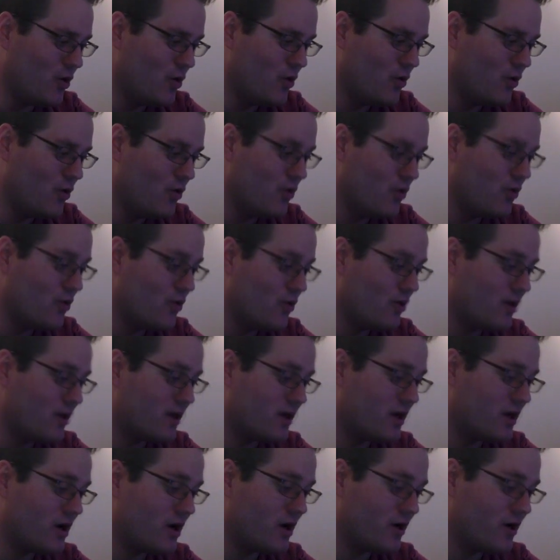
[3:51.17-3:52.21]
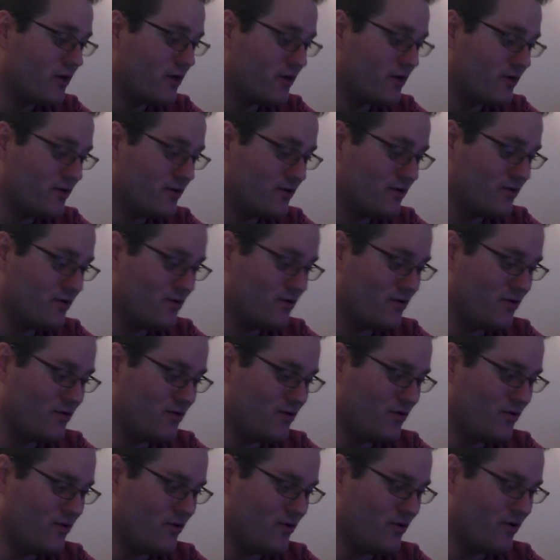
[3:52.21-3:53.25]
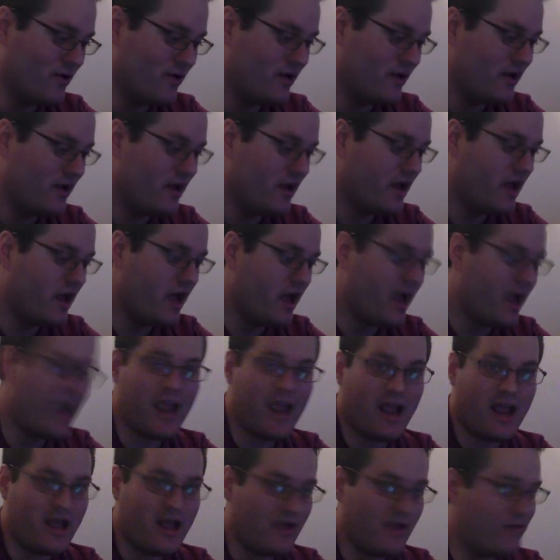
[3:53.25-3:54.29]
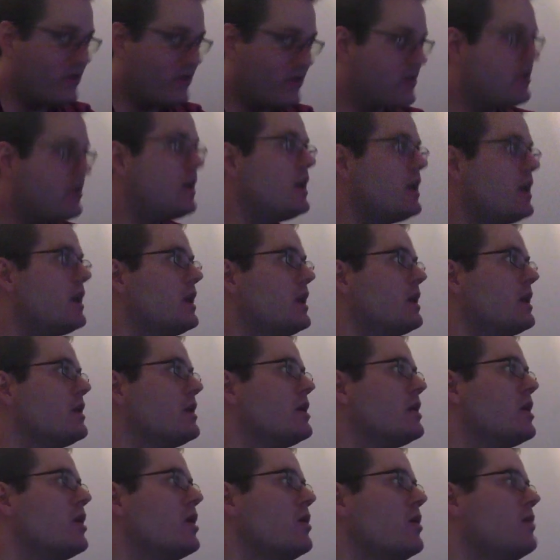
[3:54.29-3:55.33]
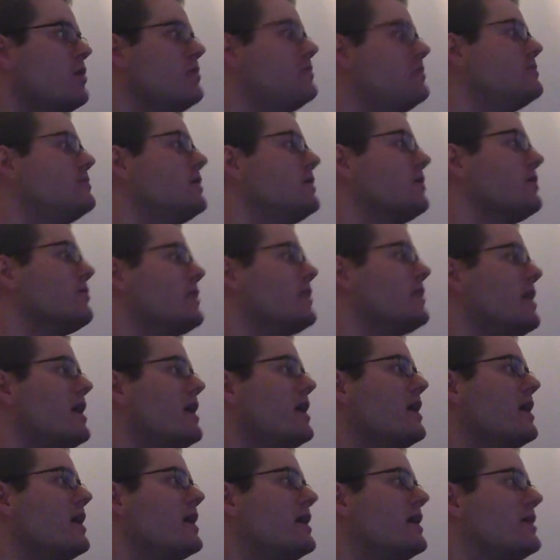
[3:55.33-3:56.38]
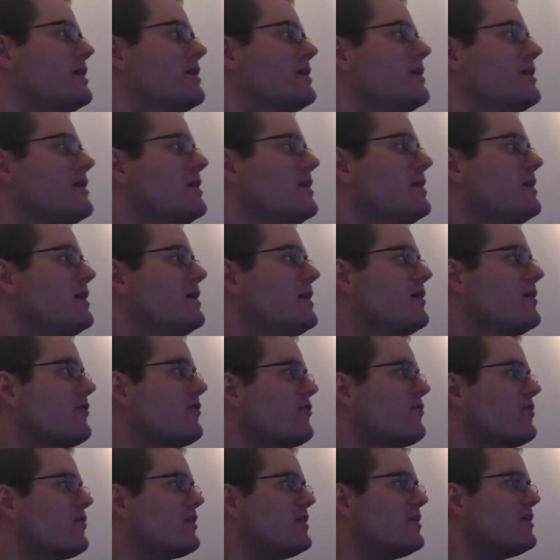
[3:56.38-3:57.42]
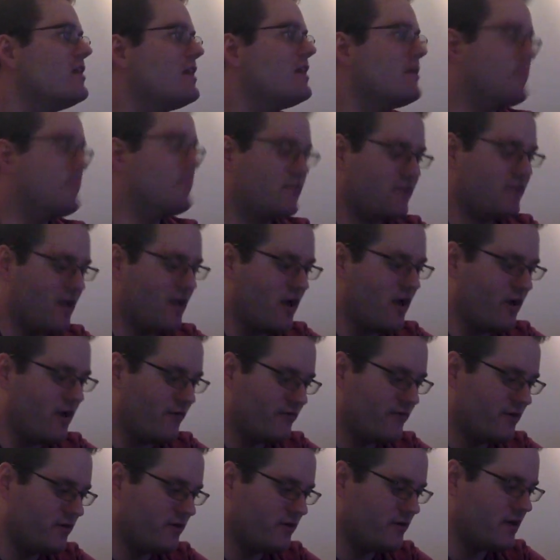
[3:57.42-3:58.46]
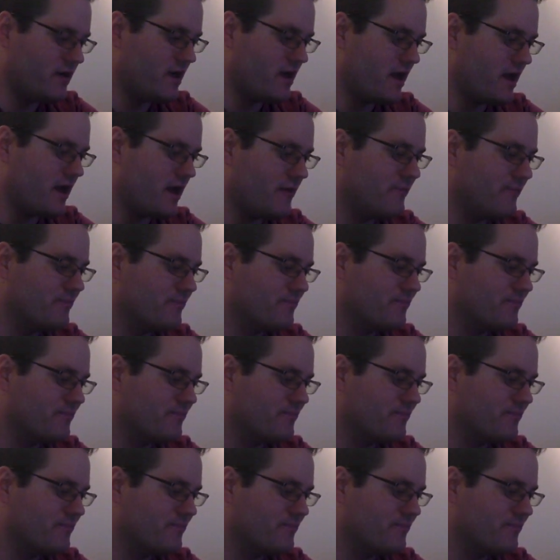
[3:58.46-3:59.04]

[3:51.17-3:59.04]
Hugaryu. Hey, the king, yo. All right. Here's the king himself. Okay.